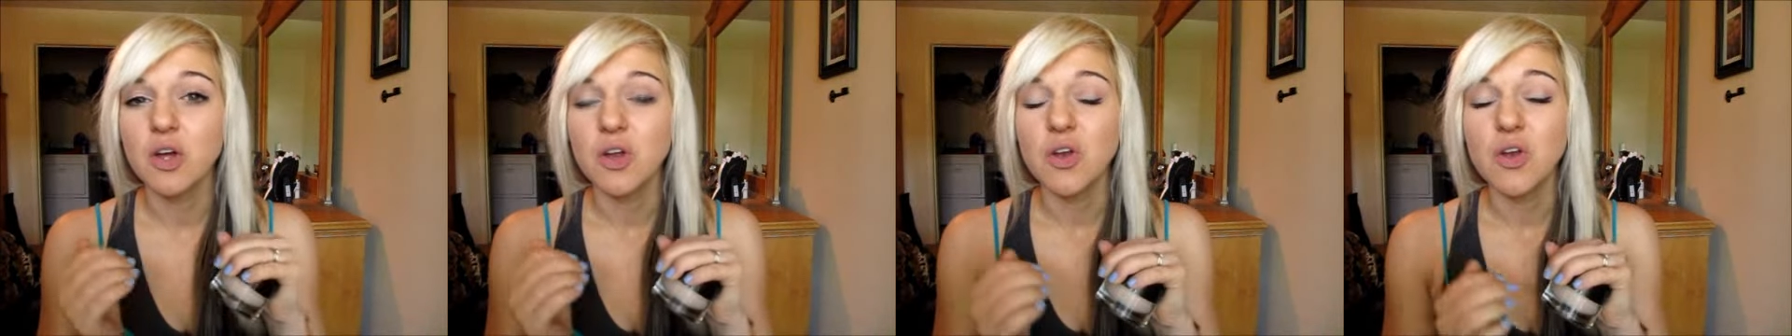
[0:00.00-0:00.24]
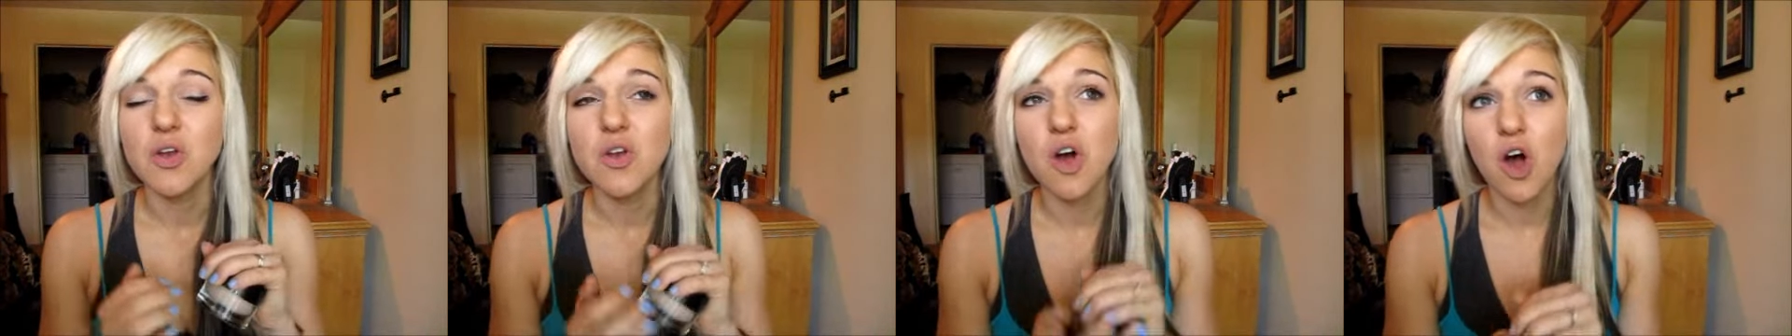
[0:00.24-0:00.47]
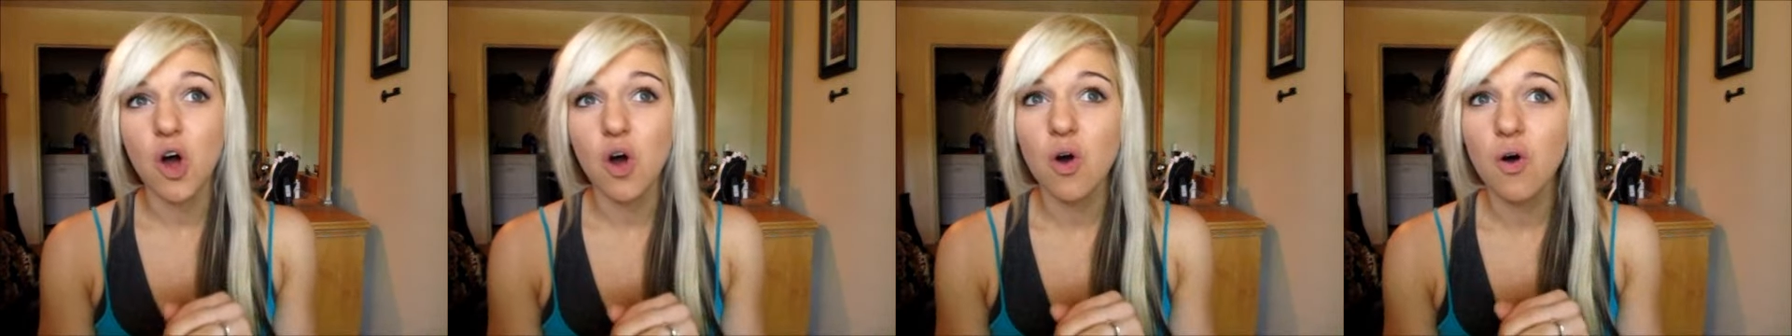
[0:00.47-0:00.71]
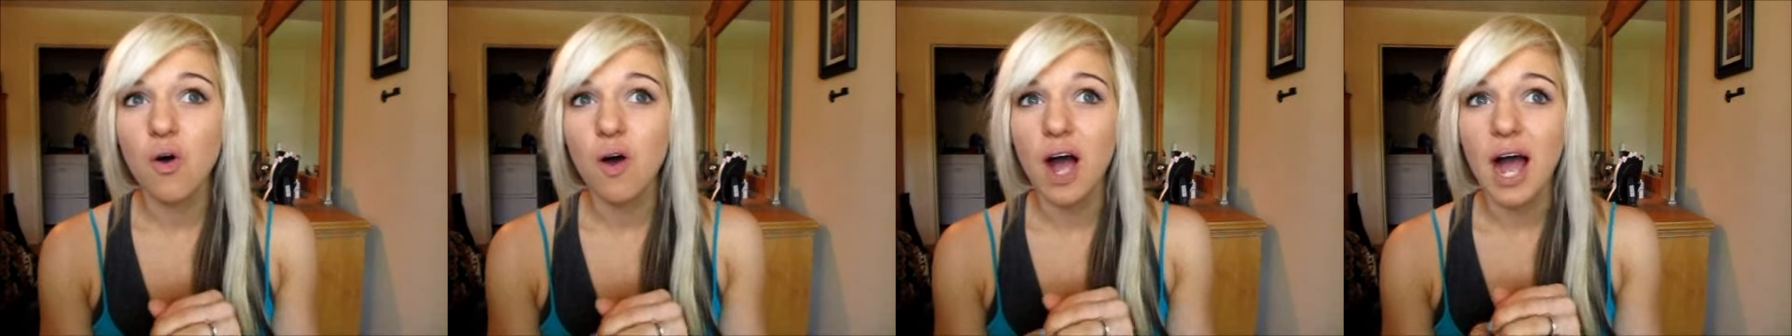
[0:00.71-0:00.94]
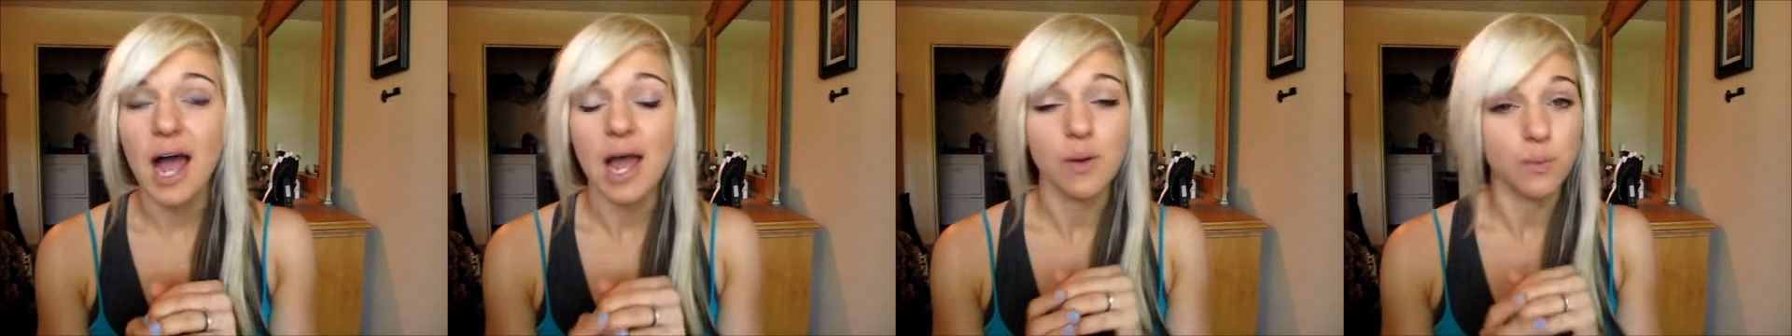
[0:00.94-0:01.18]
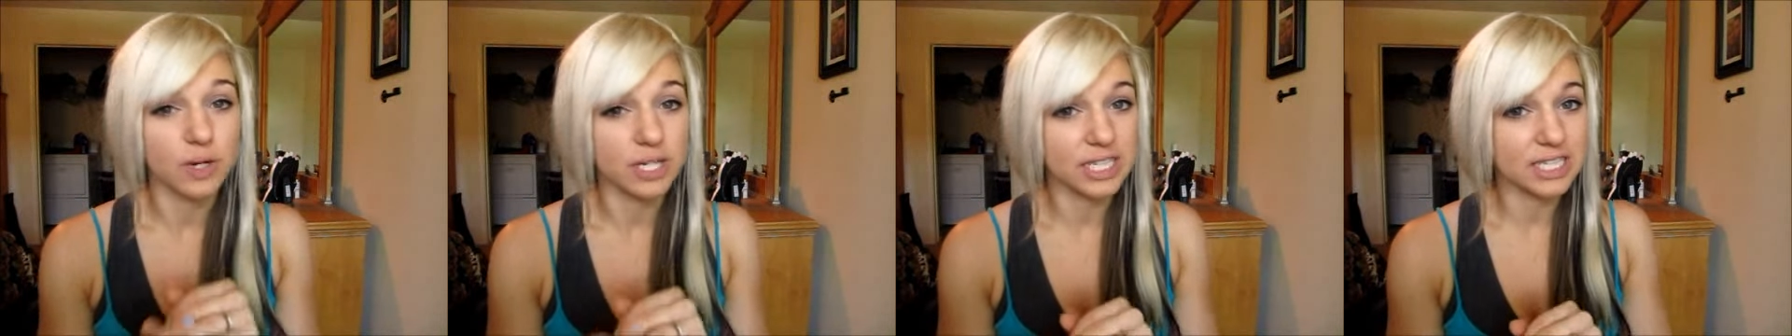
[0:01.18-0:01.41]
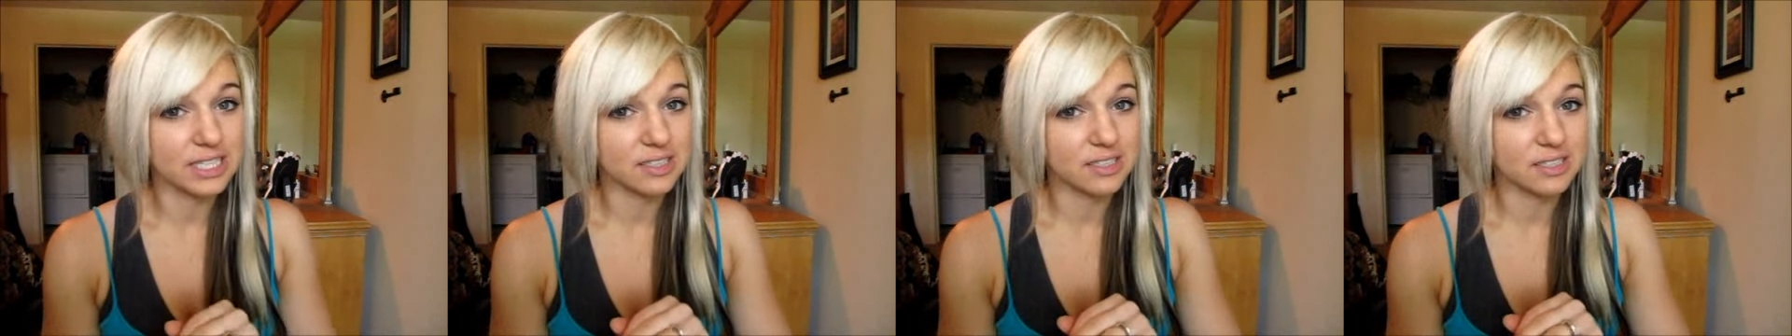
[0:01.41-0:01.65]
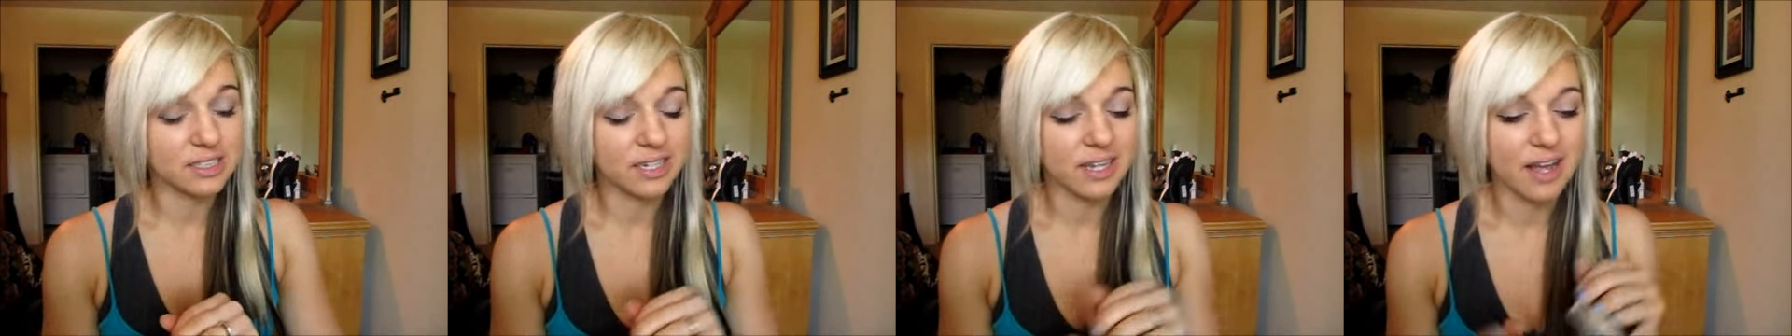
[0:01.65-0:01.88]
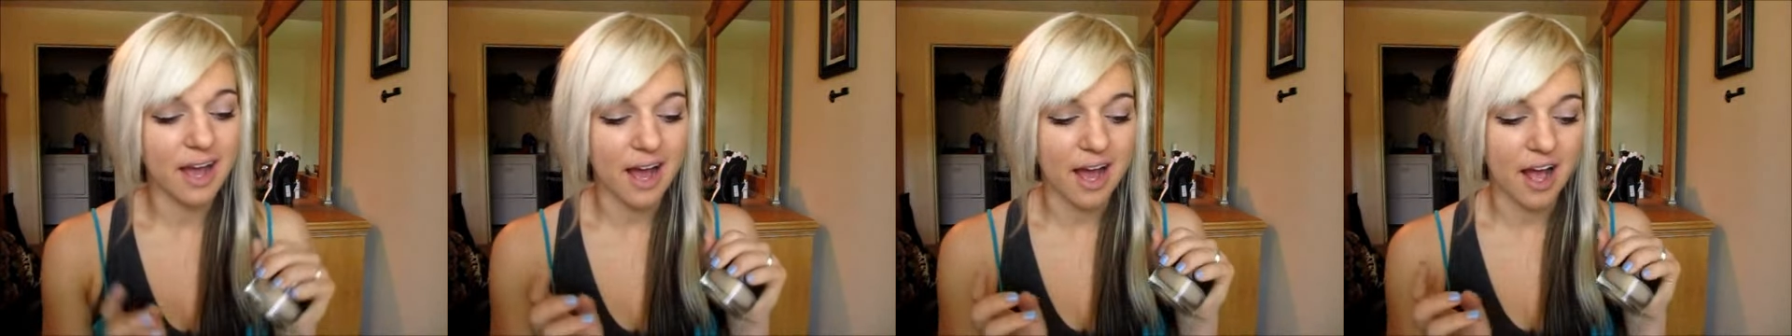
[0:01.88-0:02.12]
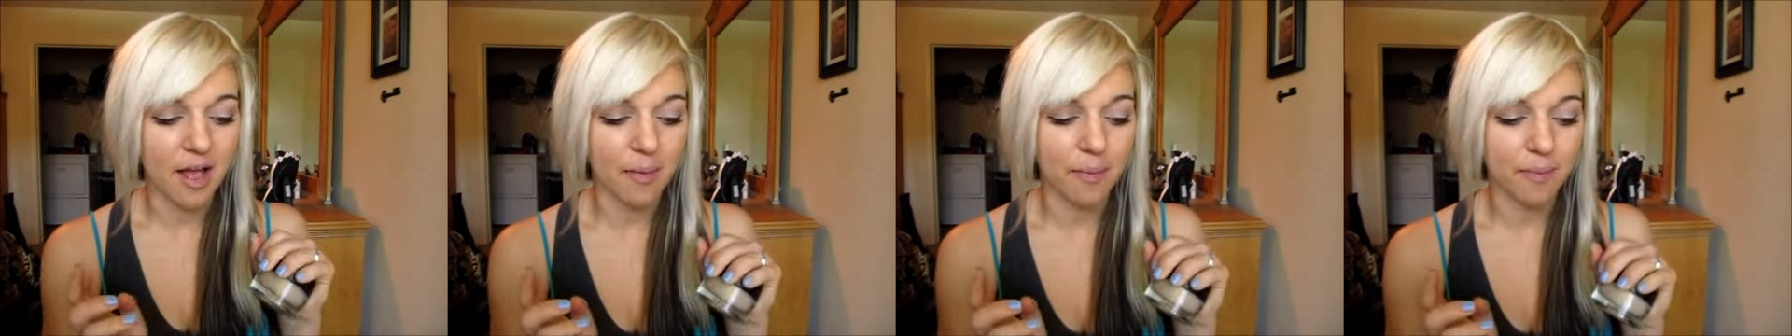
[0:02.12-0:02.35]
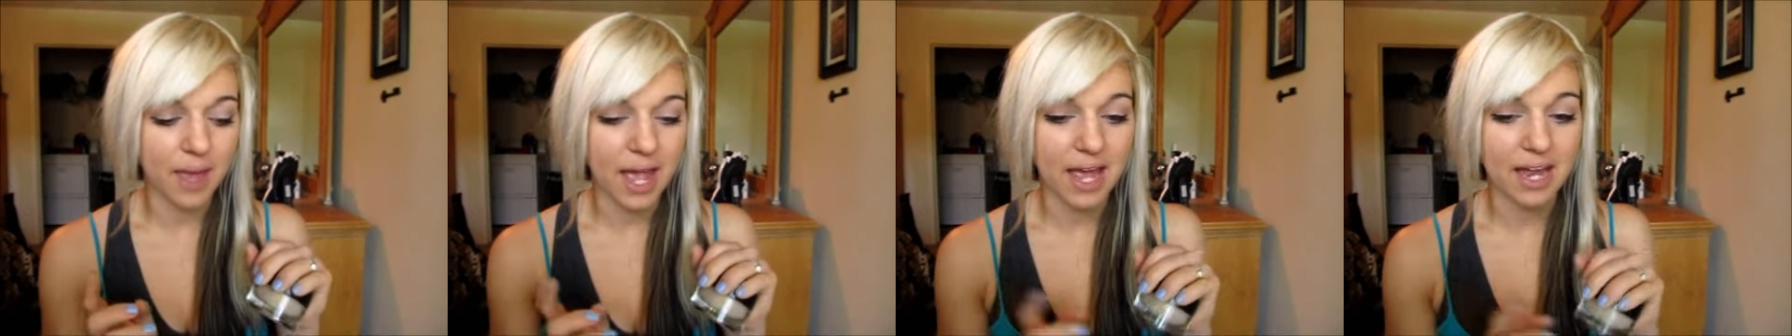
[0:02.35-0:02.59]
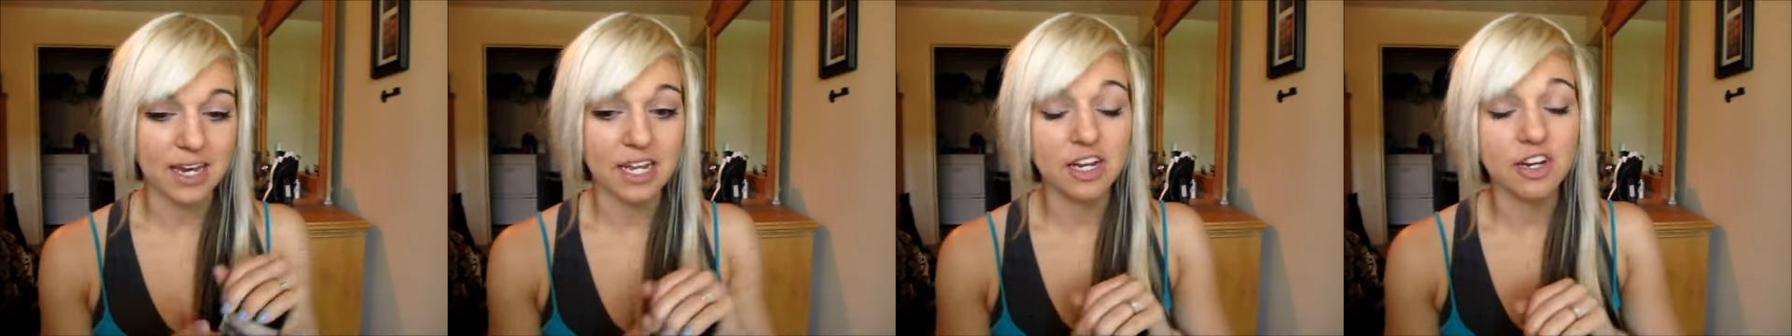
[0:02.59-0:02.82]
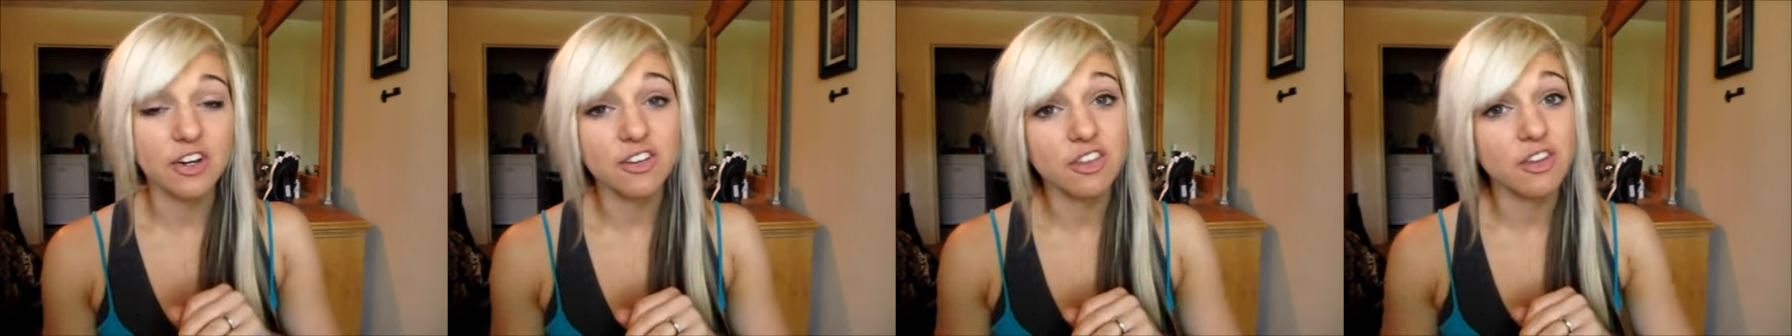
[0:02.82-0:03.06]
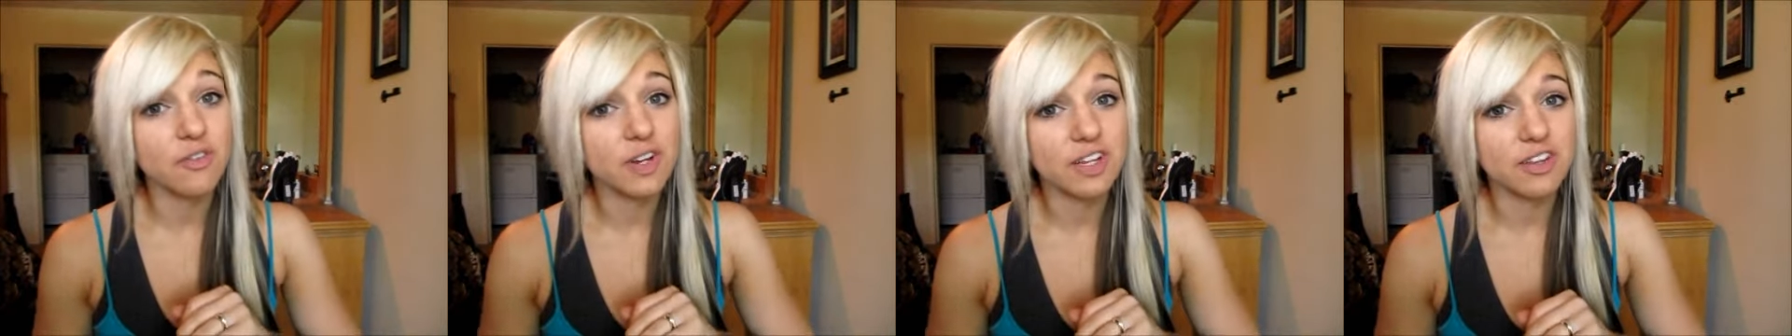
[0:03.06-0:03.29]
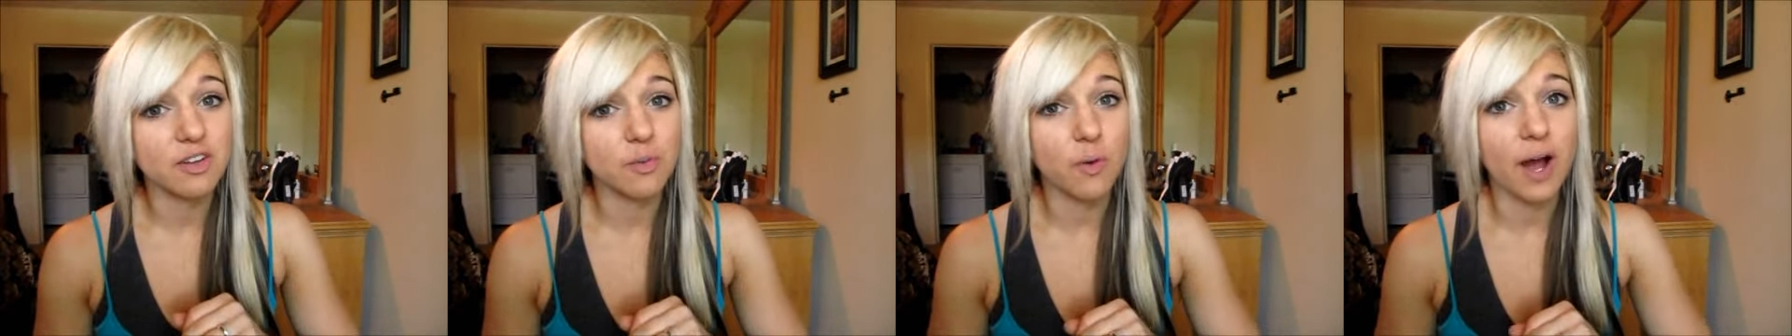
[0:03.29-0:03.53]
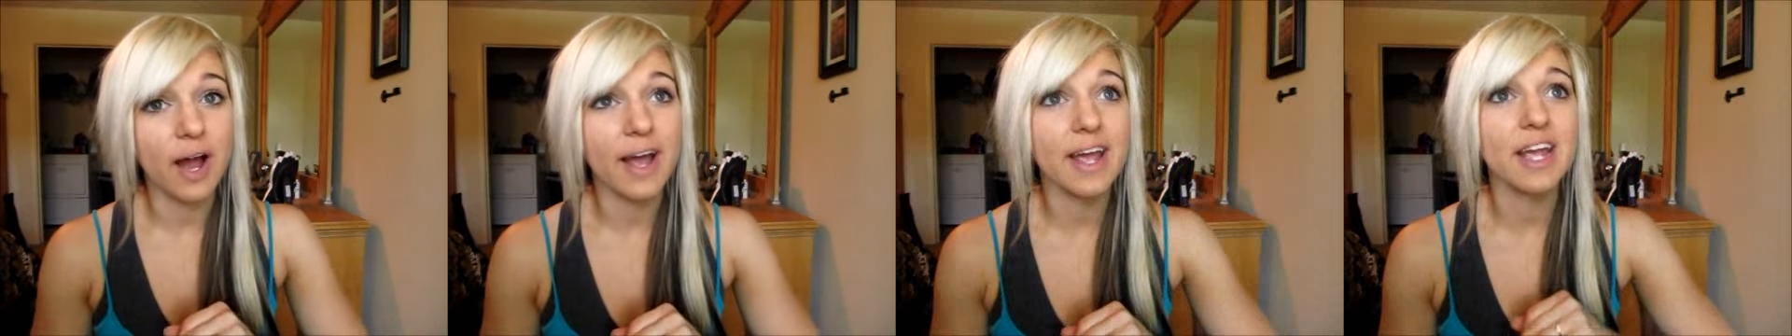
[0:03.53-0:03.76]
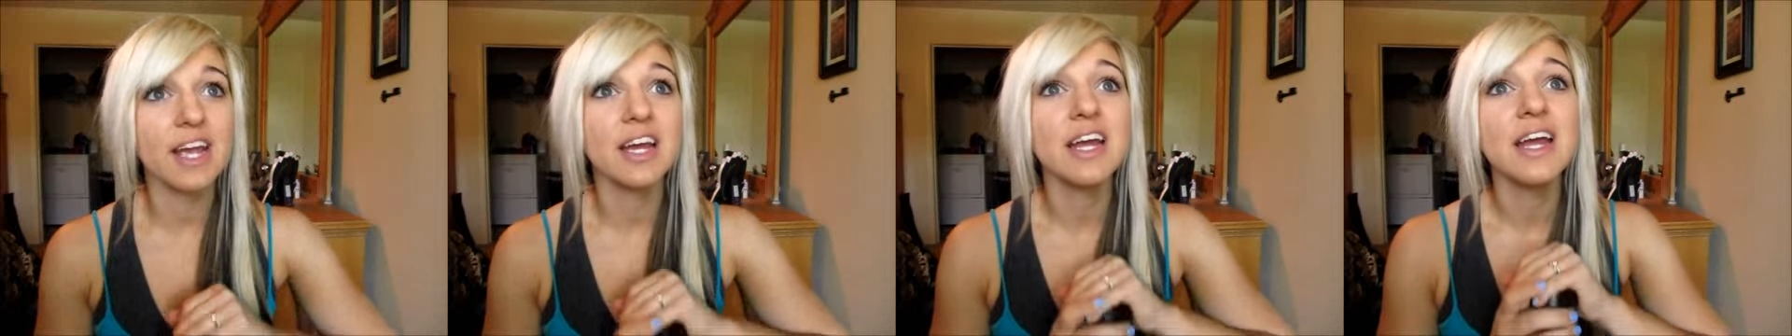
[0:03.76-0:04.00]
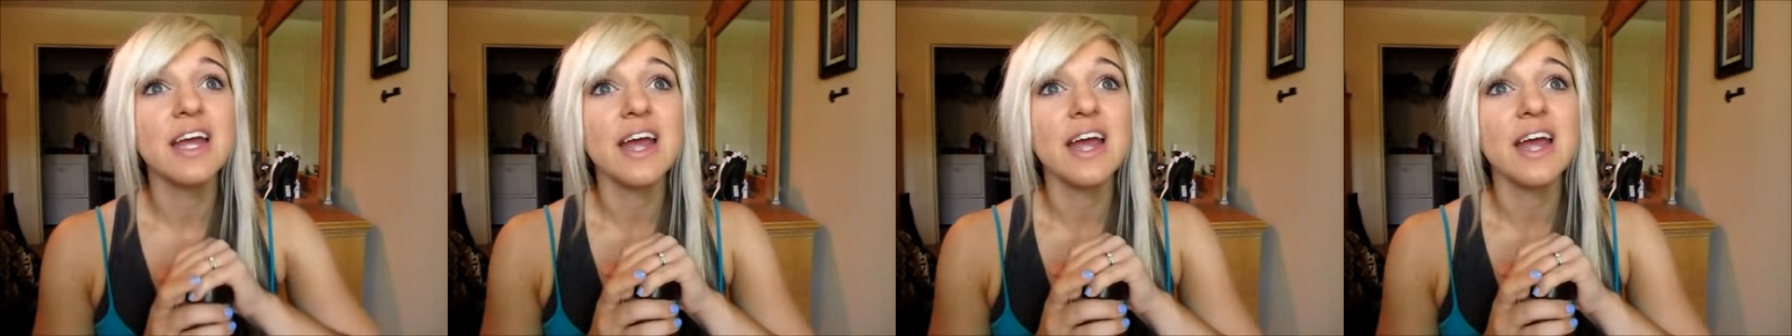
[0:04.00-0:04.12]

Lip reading: No, I wouldn't. And here's the reason why.